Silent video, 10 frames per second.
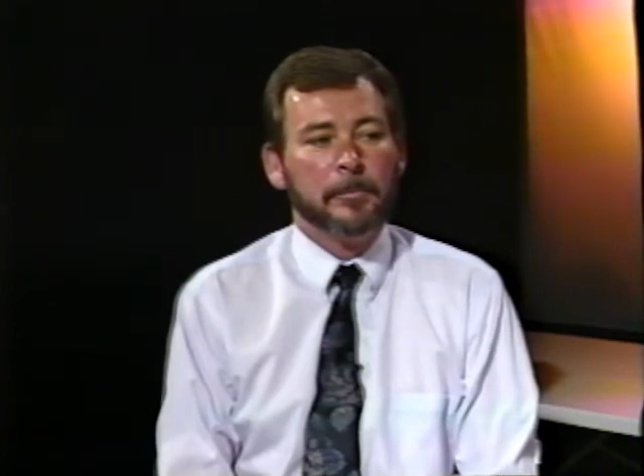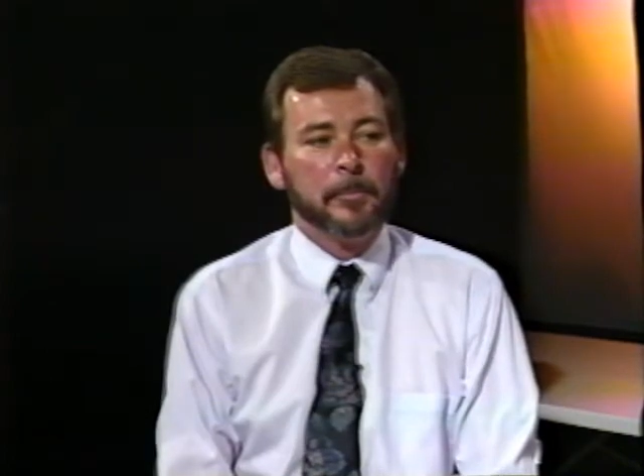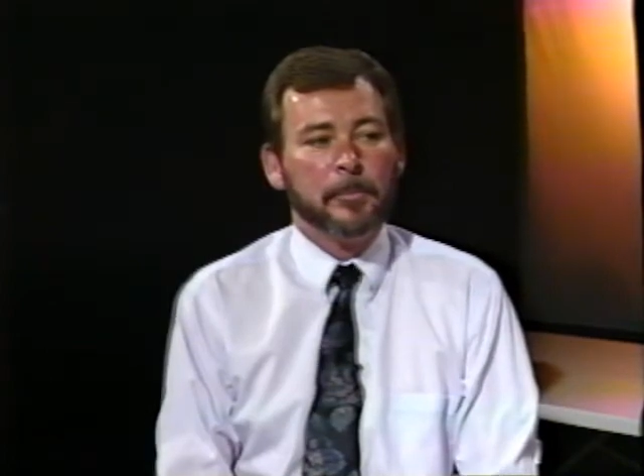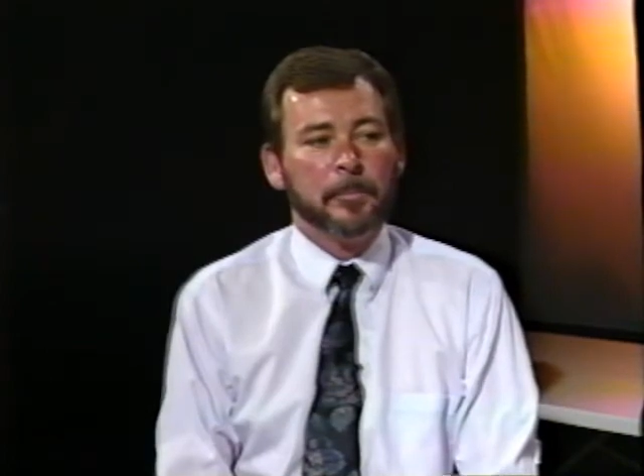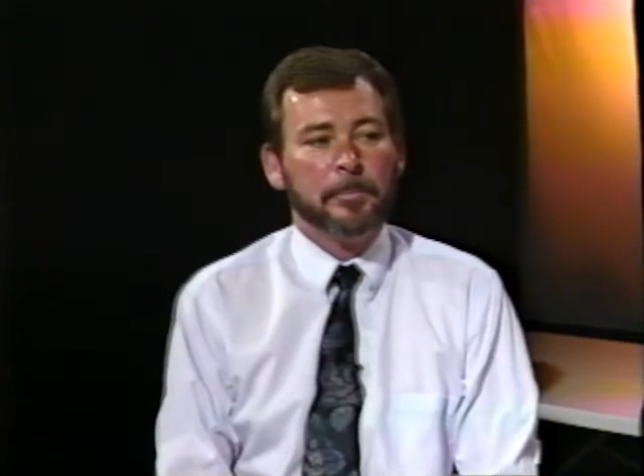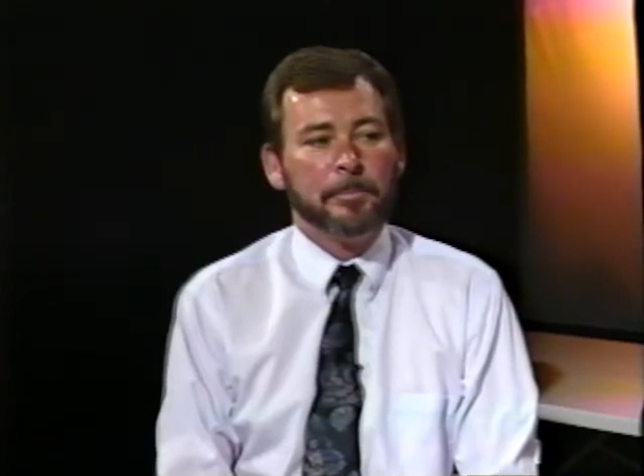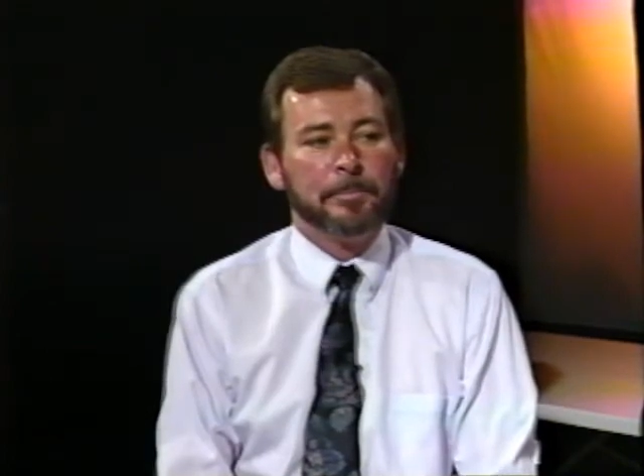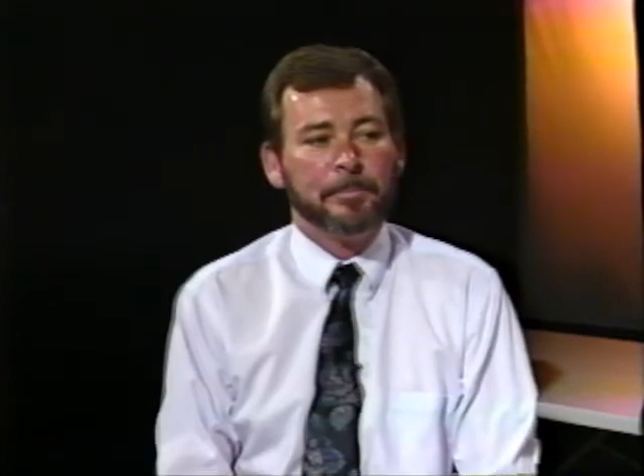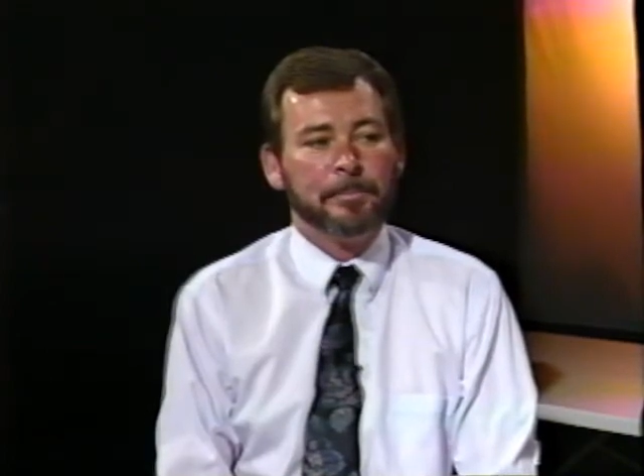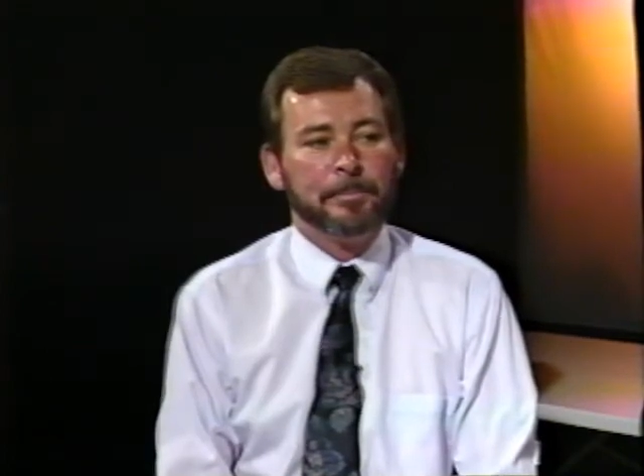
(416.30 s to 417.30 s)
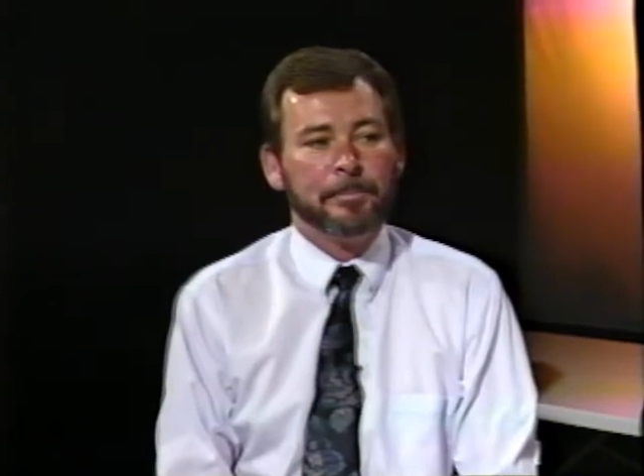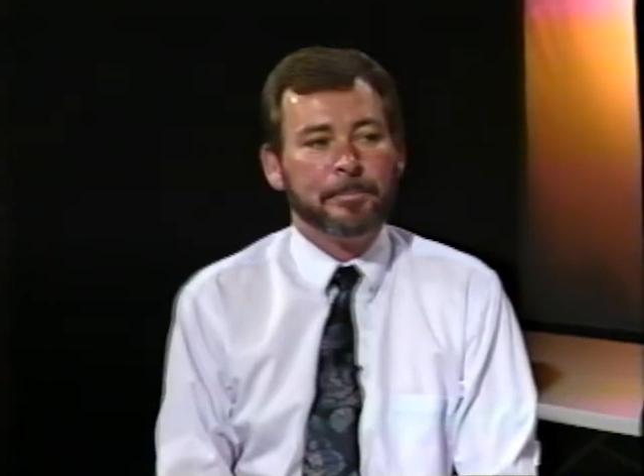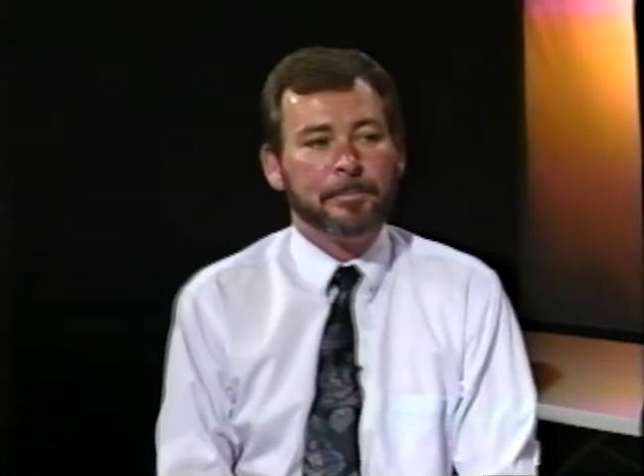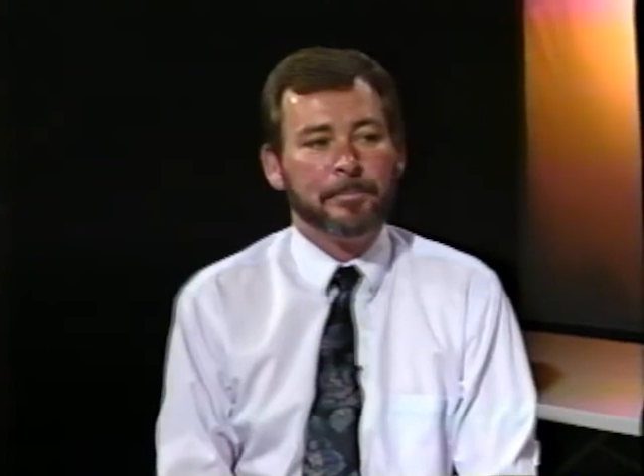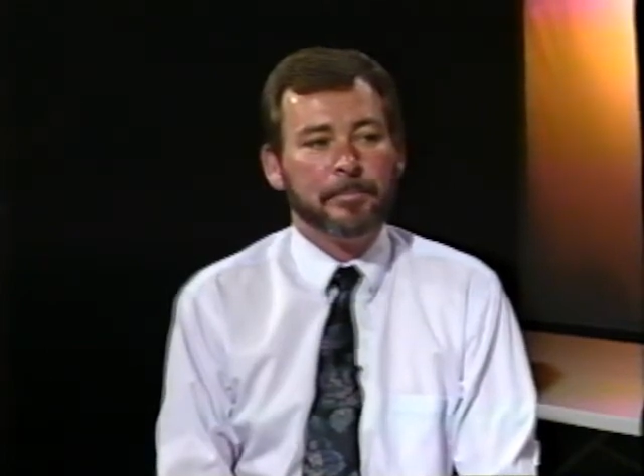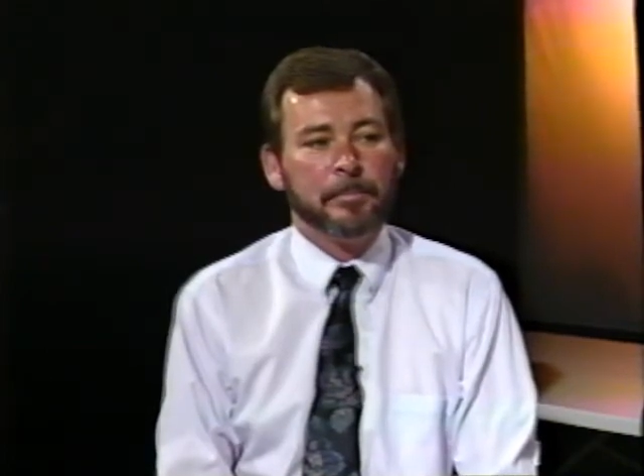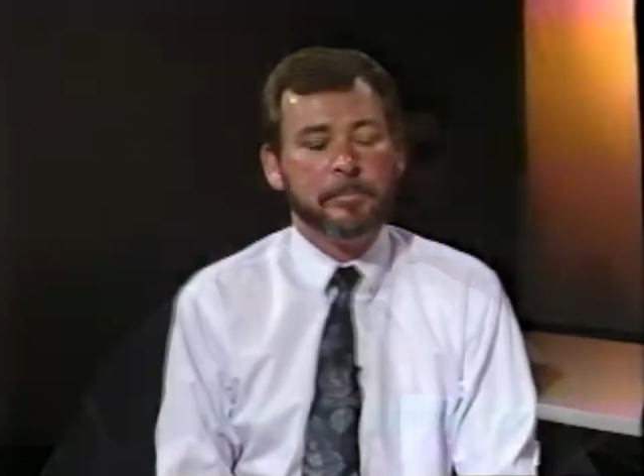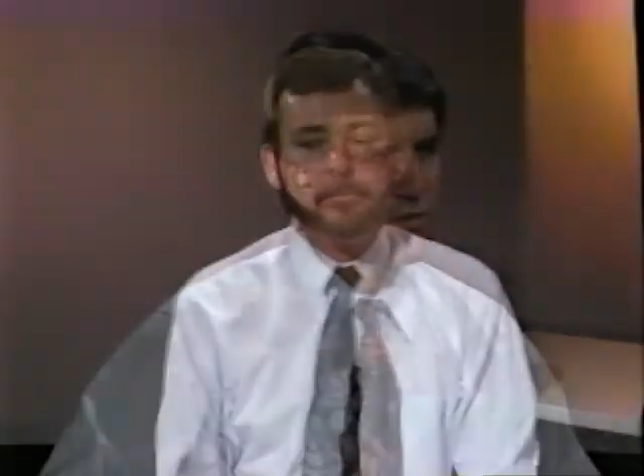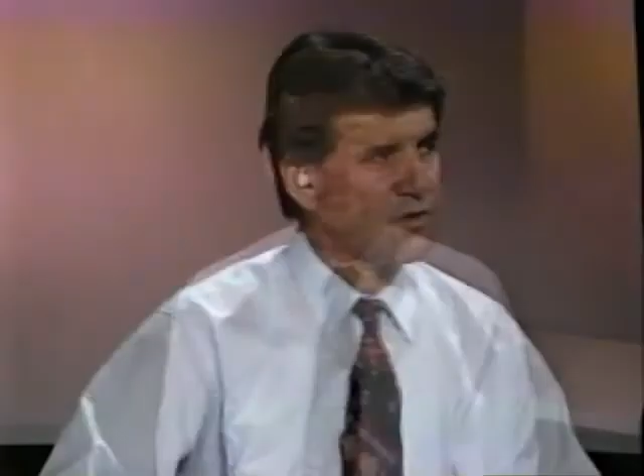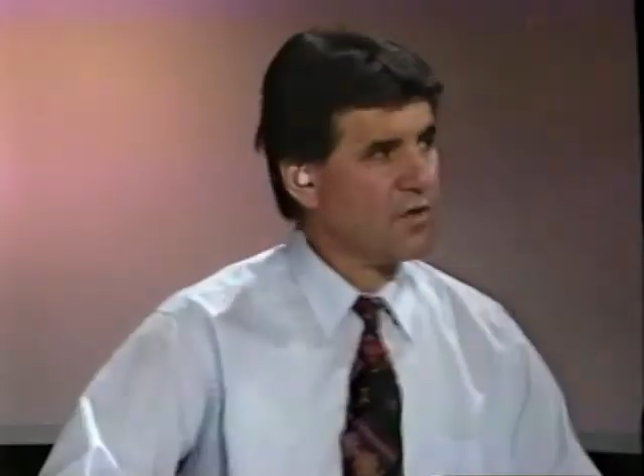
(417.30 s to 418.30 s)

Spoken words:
Fascinating. I think we've